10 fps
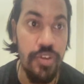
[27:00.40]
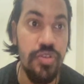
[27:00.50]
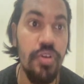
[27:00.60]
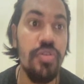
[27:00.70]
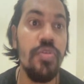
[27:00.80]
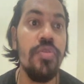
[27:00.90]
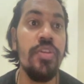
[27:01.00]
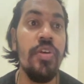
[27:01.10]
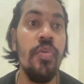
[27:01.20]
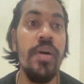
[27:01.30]
also through
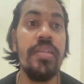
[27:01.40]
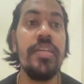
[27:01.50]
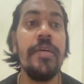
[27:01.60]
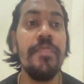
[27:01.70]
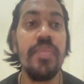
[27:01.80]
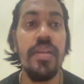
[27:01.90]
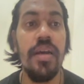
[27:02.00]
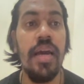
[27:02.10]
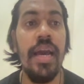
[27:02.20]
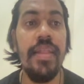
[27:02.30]
the OS
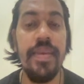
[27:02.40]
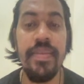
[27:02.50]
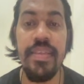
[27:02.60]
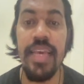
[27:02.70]
in